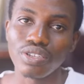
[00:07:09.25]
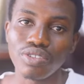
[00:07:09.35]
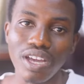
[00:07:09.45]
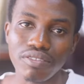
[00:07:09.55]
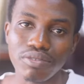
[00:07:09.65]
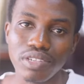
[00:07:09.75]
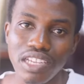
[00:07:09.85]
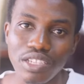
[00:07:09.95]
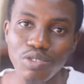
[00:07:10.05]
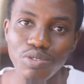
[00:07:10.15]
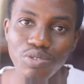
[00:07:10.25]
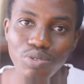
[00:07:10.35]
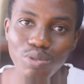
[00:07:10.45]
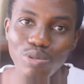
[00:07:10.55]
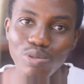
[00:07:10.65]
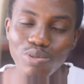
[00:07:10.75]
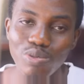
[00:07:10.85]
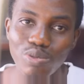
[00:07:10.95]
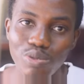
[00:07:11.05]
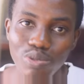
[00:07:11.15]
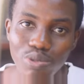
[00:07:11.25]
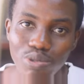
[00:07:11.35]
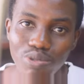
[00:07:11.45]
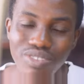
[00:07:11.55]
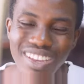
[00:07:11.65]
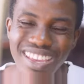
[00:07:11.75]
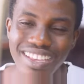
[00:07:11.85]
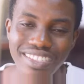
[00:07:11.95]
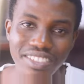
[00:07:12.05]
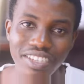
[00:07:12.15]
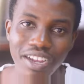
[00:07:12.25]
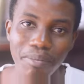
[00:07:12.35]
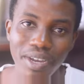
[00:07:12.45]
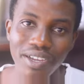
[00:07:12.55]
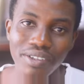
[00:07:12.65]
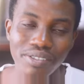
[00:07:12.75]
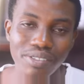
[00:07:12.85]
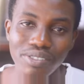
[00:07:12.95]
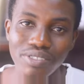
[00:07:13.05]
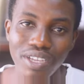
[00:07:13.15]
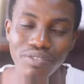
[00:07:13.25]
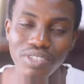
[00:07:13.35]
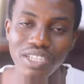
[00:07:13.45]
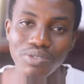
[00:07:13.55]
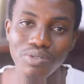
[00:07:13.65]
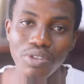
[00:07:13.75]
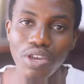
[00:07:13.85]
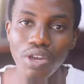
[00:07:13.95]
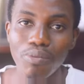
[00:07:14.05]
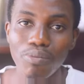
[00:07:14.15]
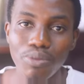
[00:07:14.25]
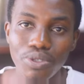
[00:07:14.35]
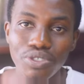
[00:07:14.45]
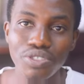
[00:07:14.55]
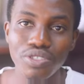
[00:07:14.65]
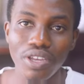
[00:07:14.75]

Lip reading: You have to learn to do extra mile. You have to learn to do. Most